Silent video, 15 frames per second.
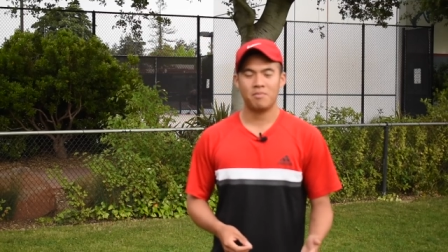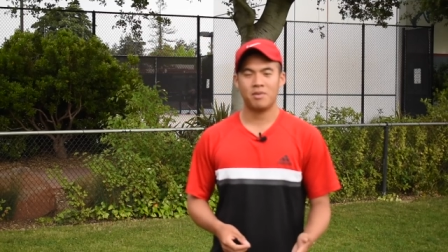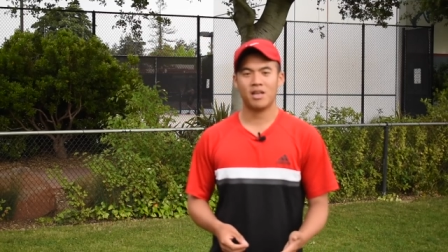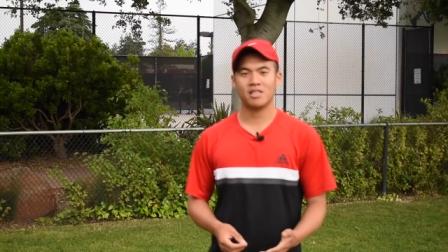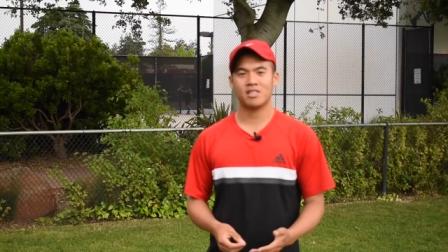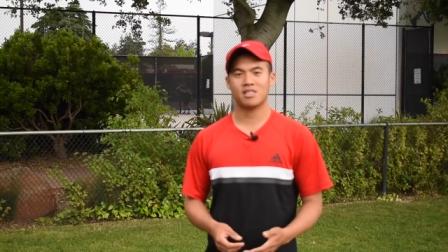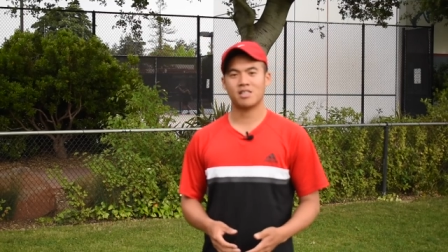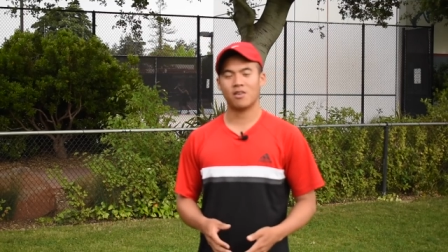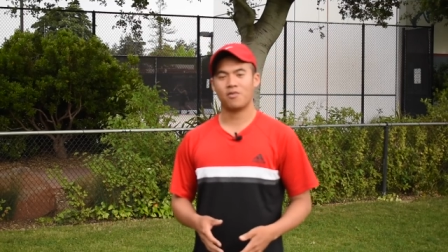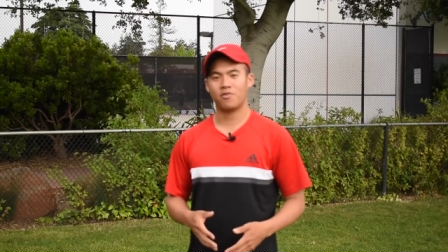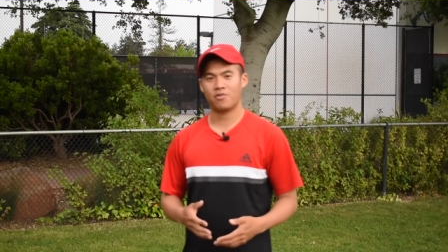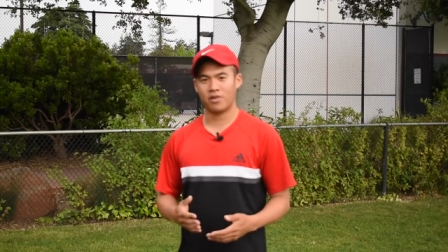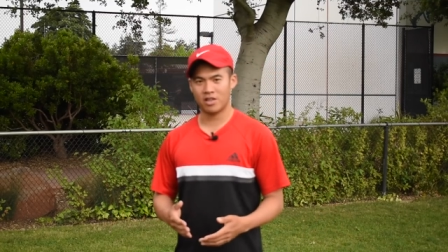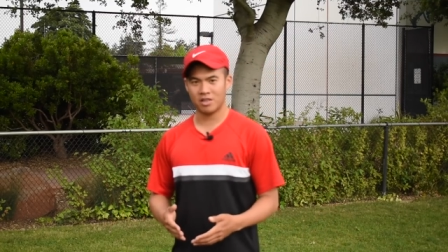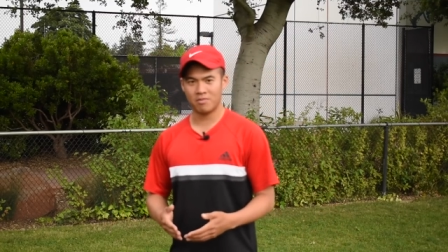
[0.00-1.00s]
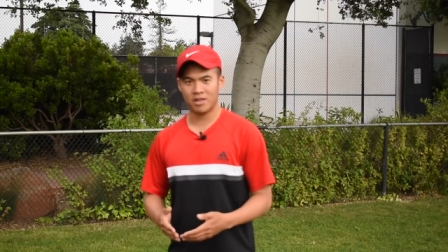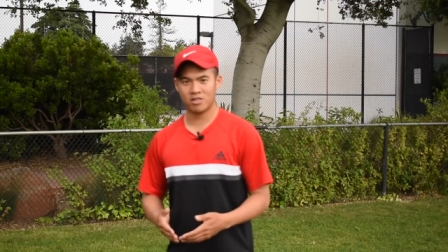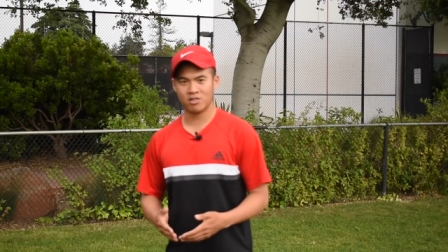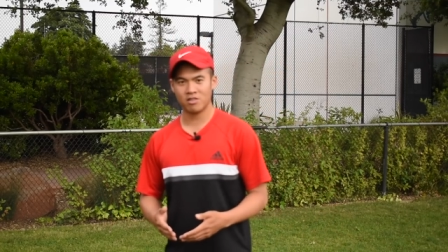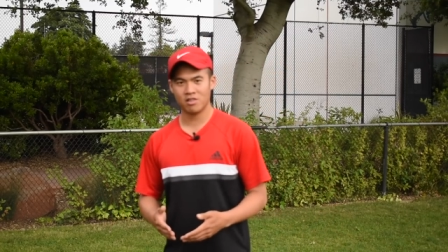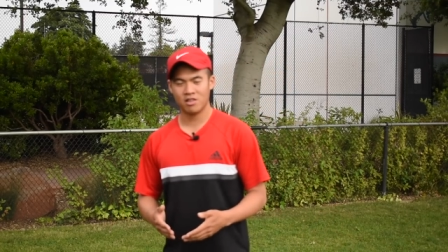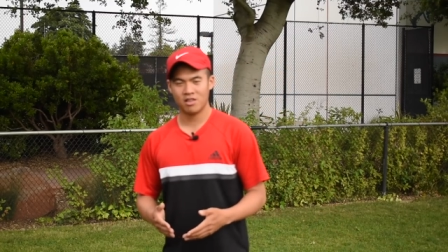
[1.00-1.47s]
because it's a
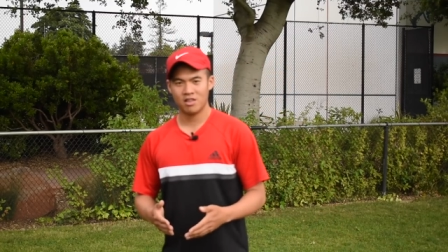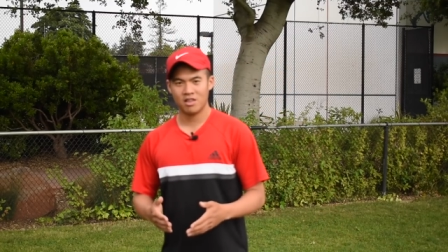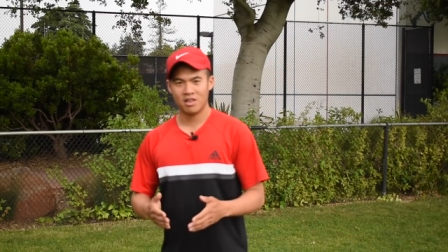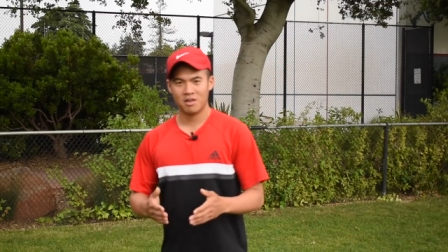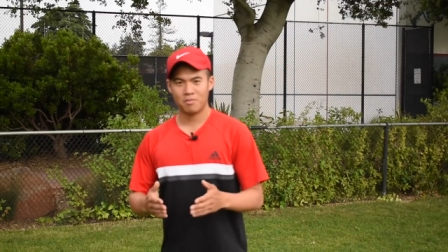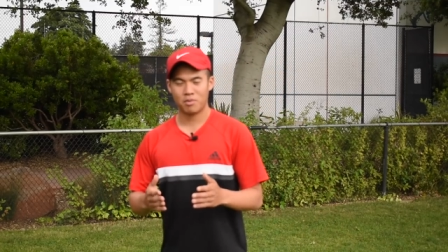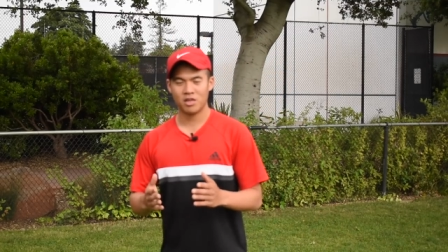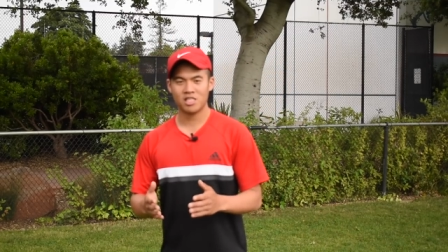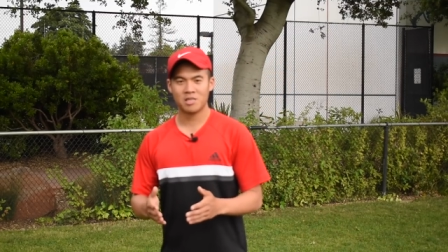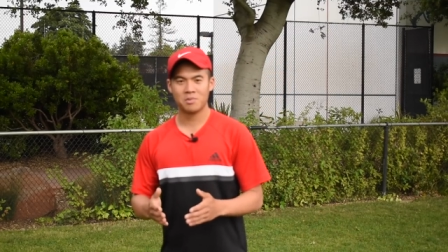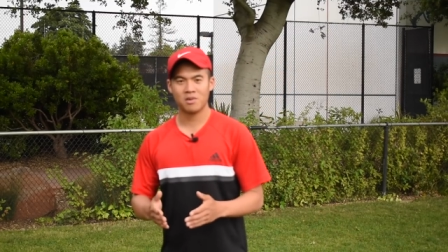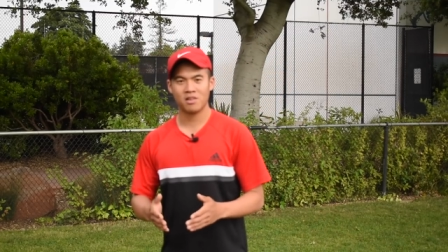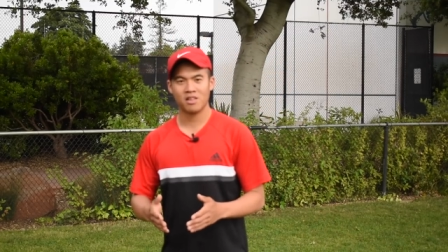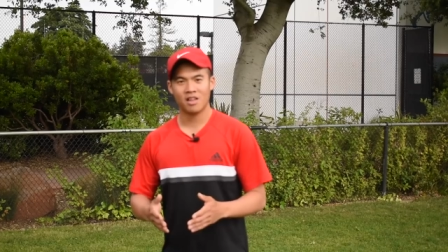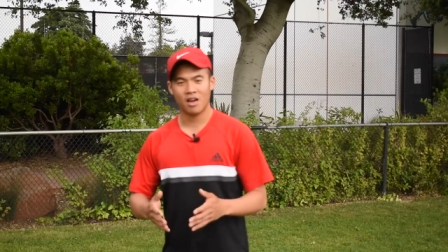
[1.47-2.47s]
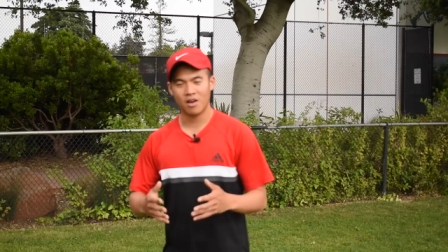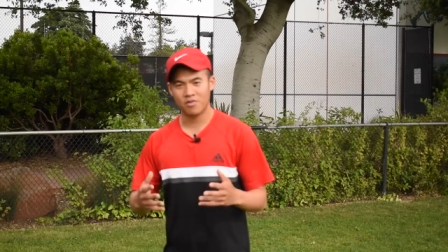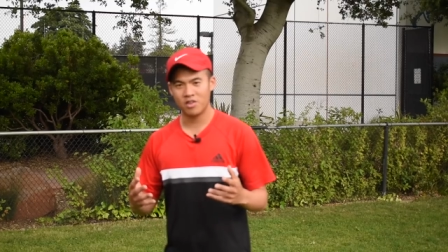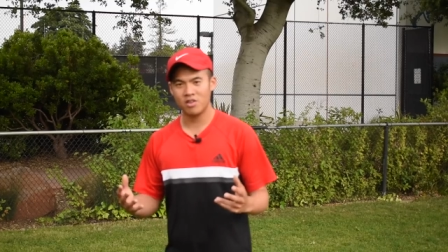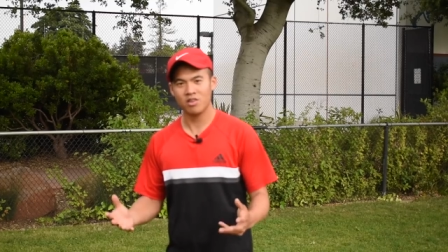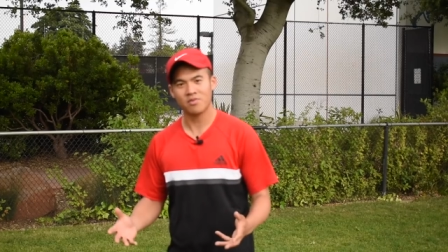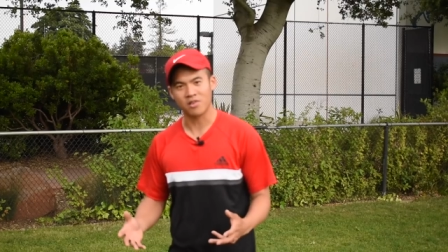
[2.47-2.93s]
fundamental principle
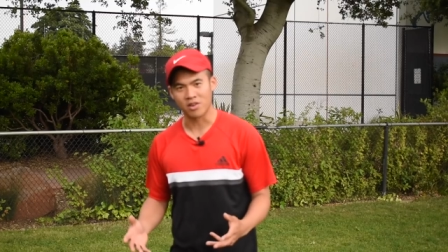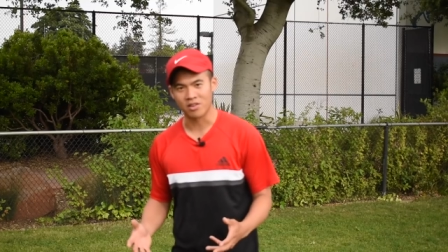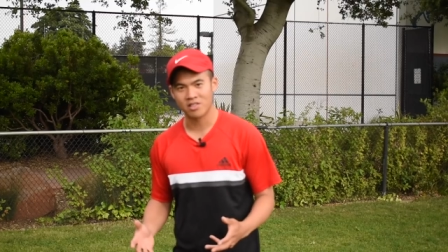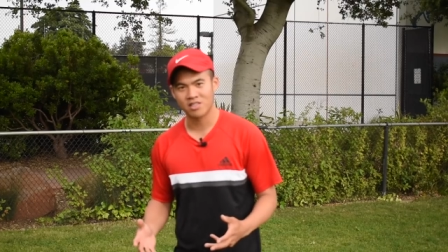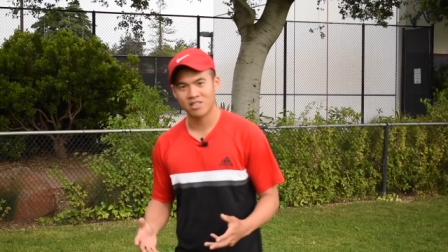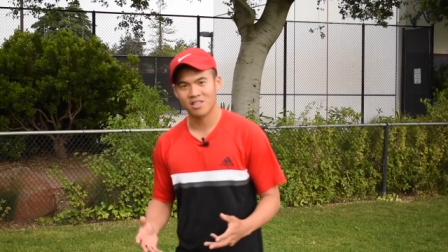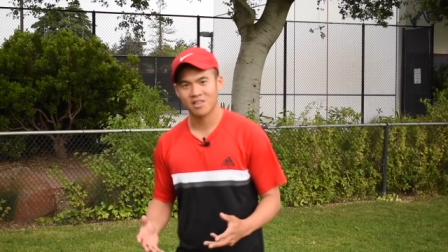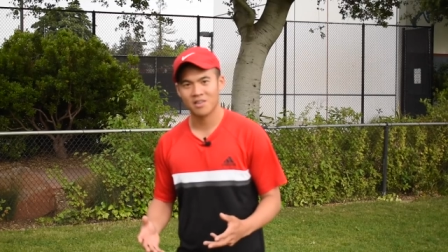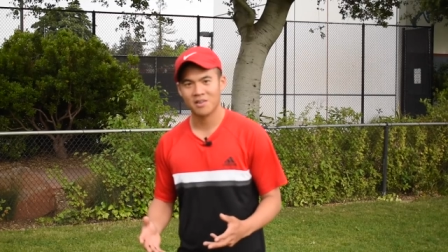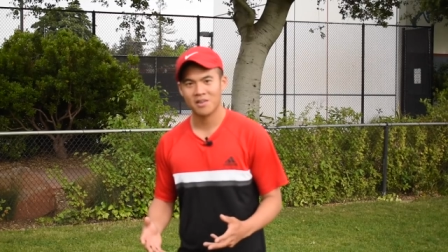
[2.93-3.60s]
of the universe.